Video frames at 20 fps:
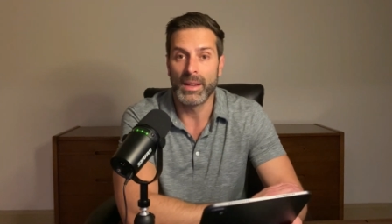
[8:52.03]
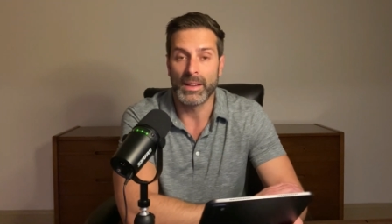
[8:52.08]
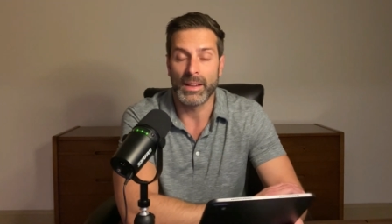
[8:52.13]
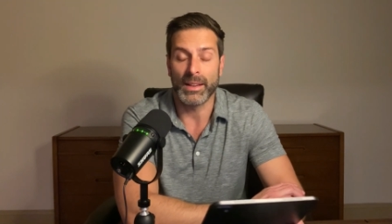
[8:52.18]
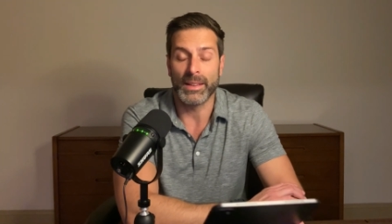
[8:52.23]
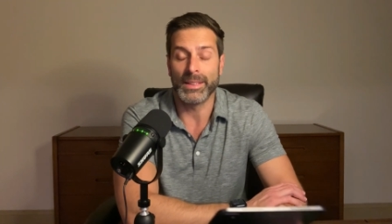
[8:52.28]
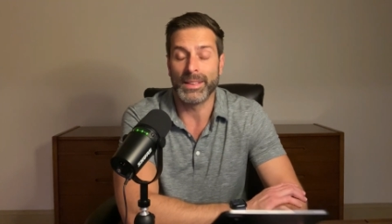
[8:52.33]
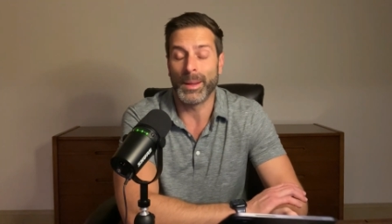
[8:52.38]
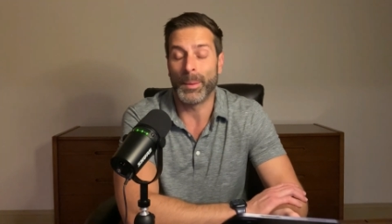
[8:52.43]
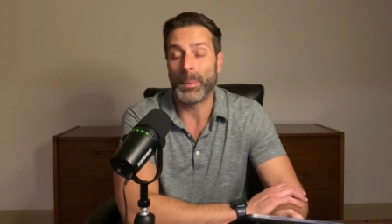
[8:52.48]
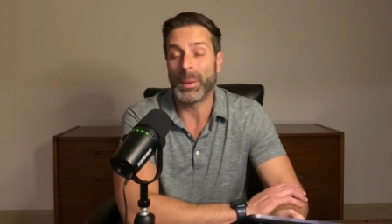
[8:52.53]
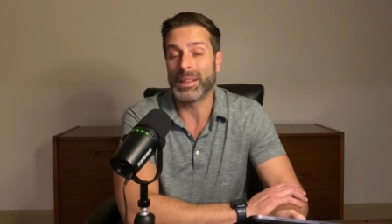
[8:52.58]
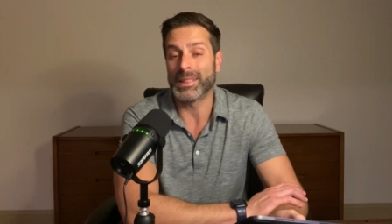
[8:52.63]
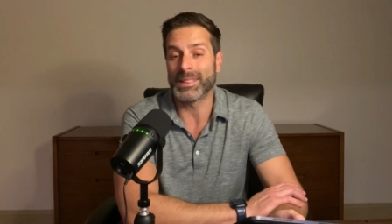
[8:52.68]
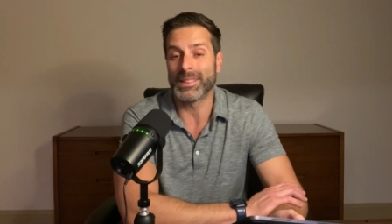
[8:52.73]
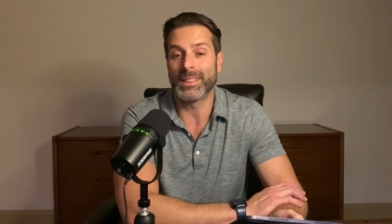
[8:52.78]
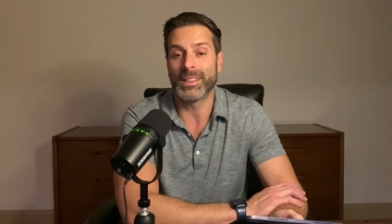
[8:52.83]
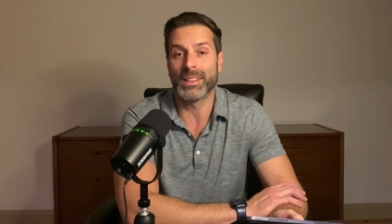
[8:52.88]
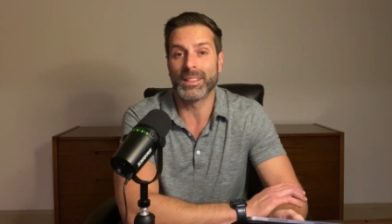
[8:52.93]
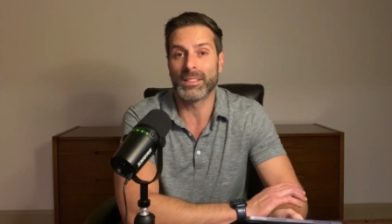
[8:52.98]
it, that means
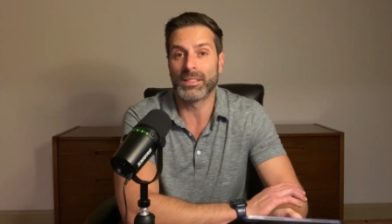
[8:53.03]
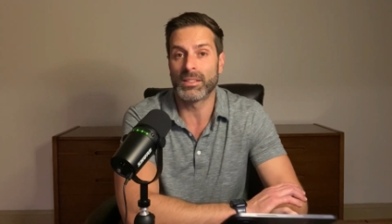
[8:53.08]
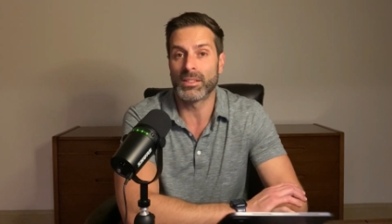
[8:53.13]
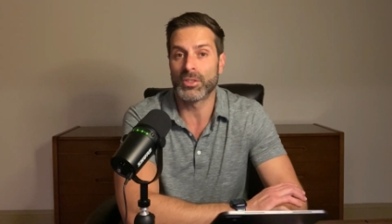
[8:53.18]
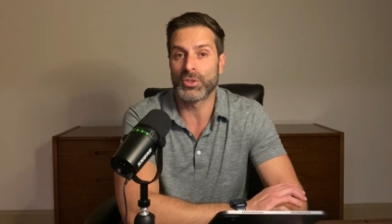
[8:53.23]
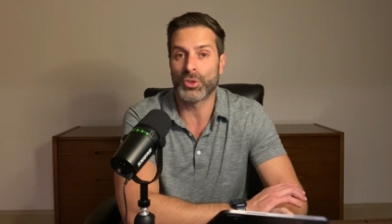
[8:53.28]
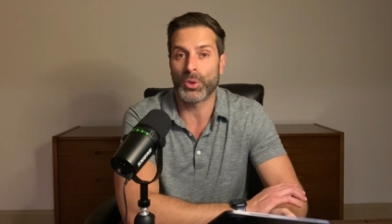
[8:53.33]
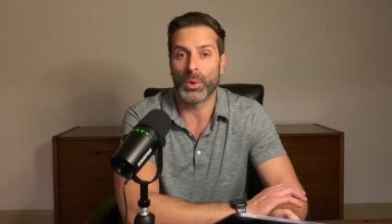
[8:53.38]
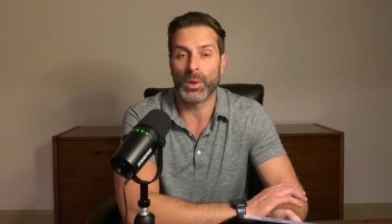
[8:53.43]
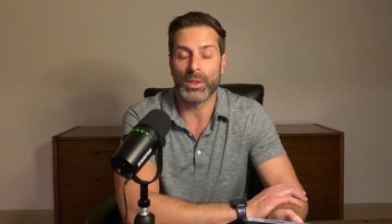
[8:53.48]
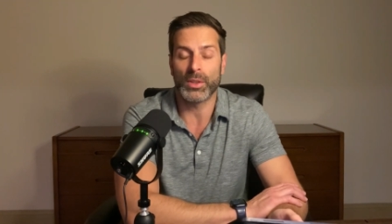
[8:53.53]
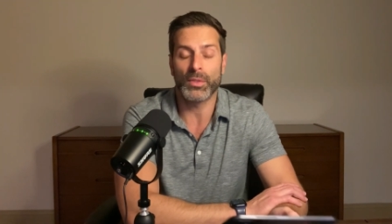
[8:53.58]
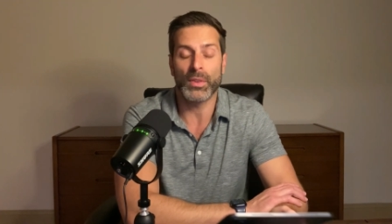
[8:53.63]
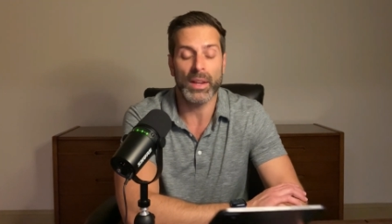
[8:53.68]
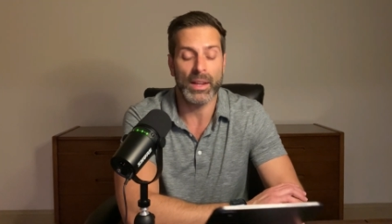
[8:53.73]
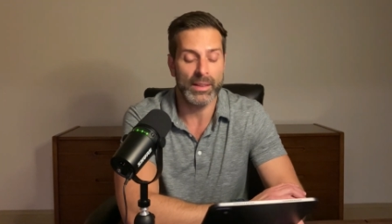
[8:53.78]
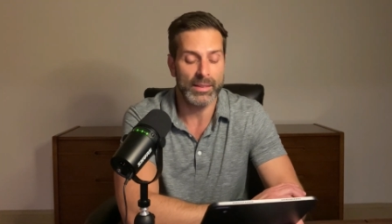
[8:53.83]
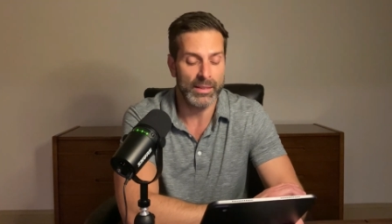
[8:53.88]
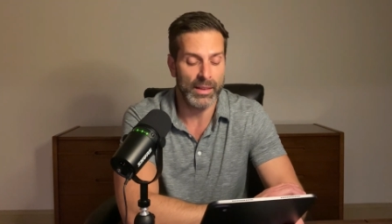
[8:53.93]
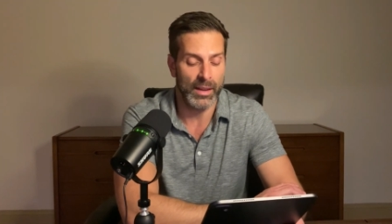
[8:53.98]
it does show its
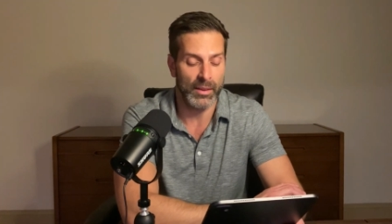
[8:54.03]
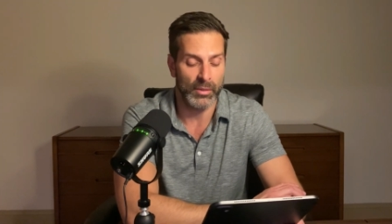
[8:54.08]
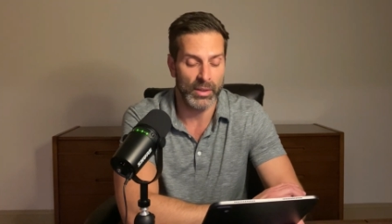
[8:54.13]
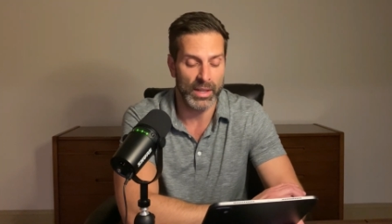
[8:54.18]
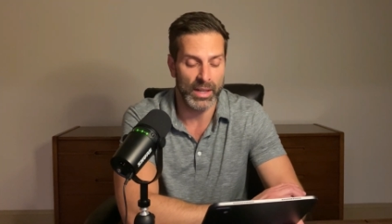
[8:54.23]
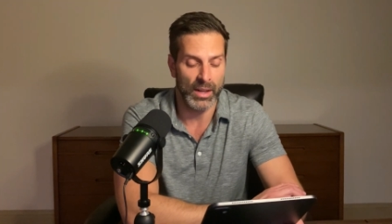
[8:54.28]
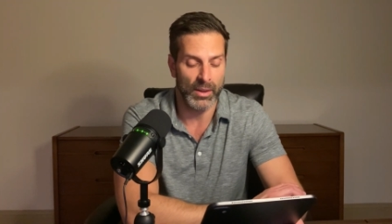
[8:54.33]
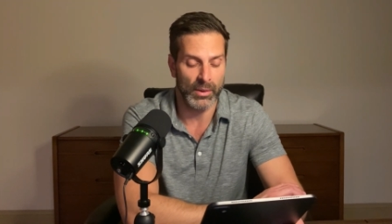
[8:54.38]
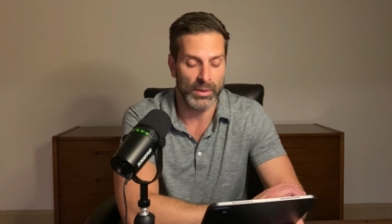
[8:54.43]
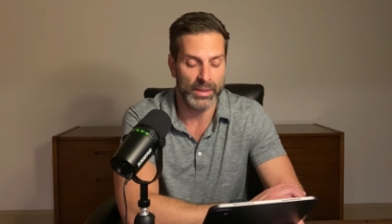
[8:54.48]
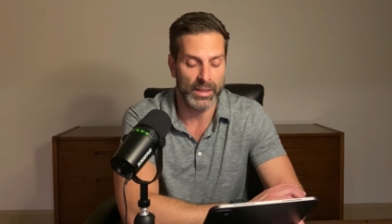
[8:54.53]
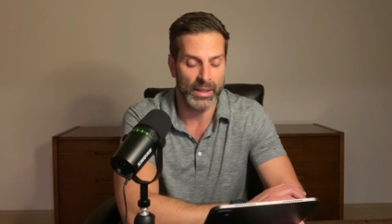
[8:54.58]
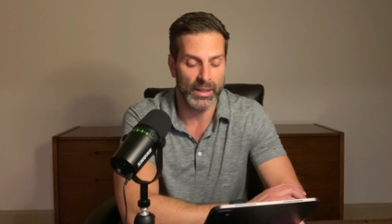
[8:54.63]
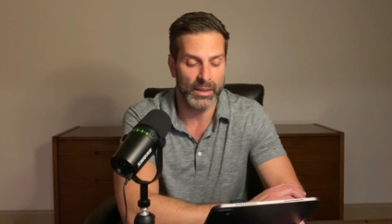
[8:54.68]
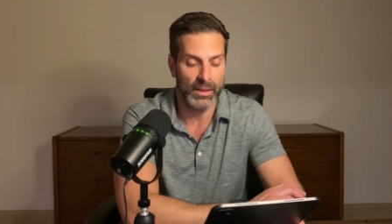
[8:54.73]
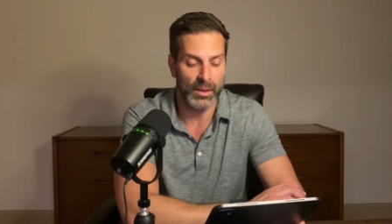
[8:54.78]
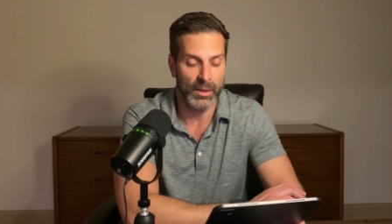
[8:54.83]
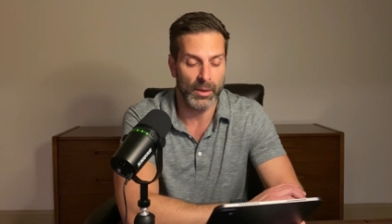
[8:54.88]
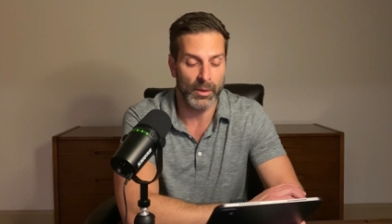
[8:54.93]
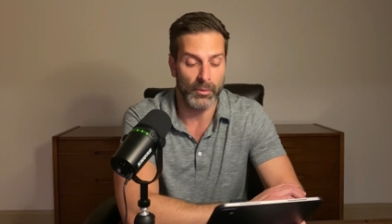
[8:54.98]
face every now and
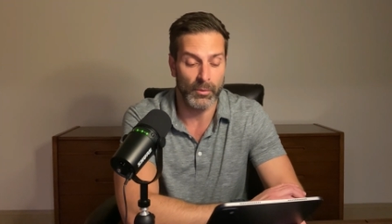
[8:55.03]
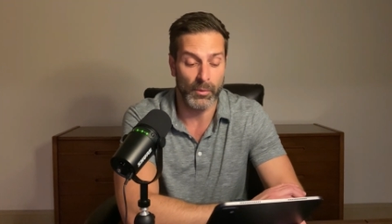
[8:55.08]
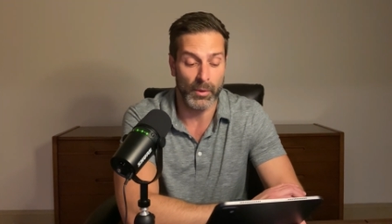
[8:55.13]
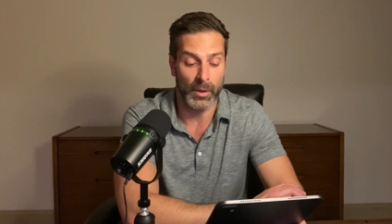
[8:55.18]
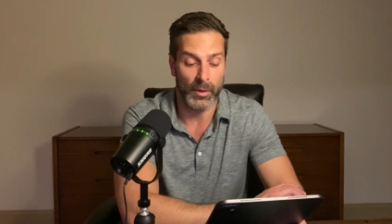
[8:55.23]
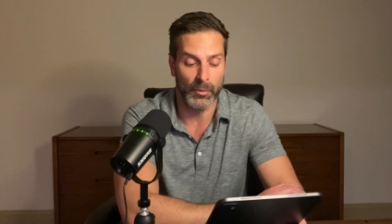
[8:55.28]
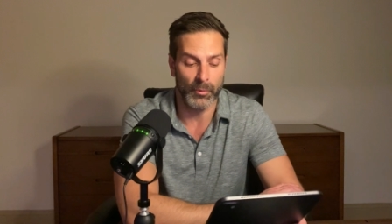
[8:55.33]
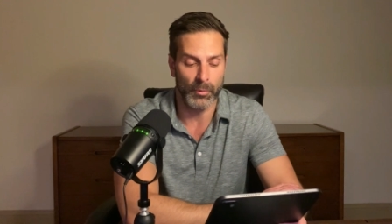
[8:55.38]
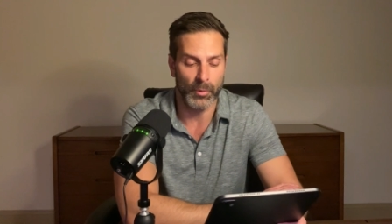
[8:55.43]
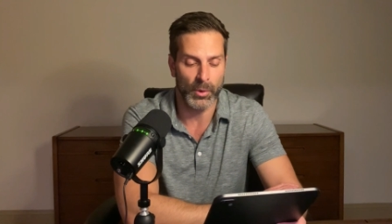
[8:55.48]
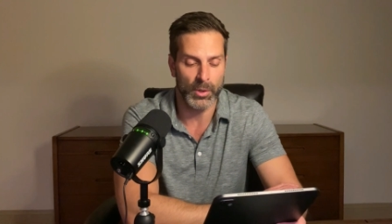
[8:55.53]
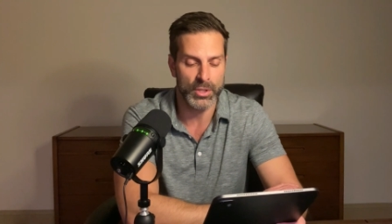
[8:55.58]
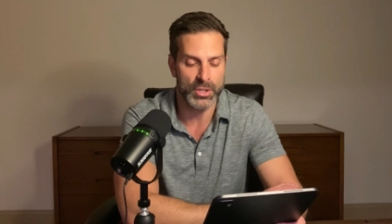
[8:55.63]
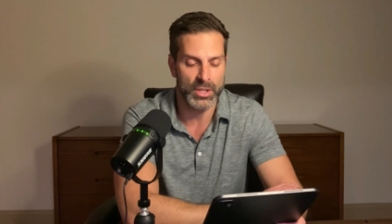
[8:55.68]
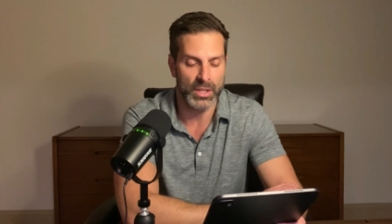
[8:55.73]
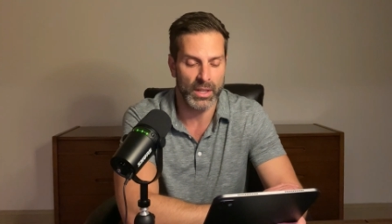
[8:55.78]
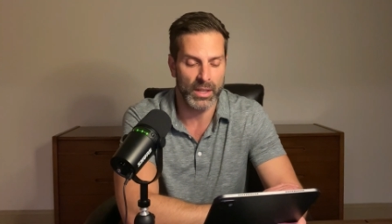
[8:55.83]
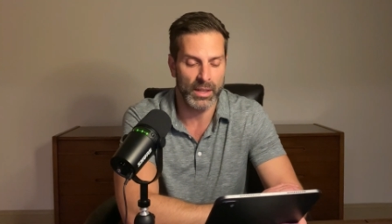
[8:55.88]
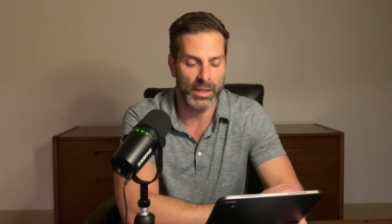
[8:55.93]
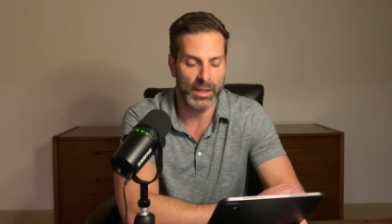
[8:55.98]
then,
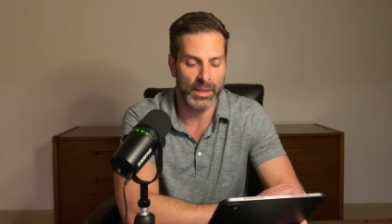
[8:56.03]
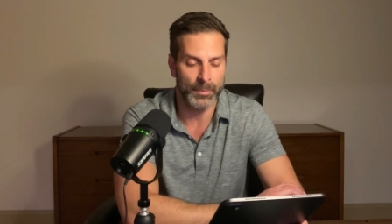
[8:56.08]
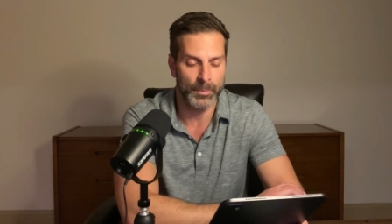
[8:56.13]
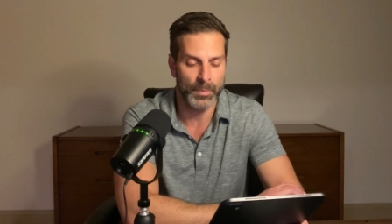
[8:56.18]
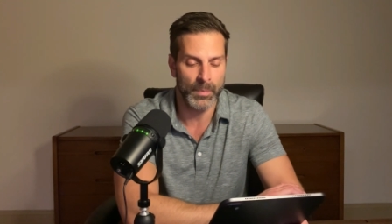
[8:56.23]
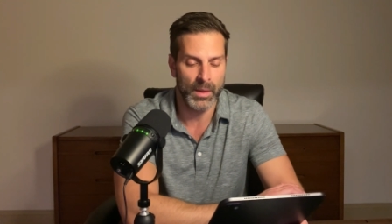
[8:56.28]
unfortunately.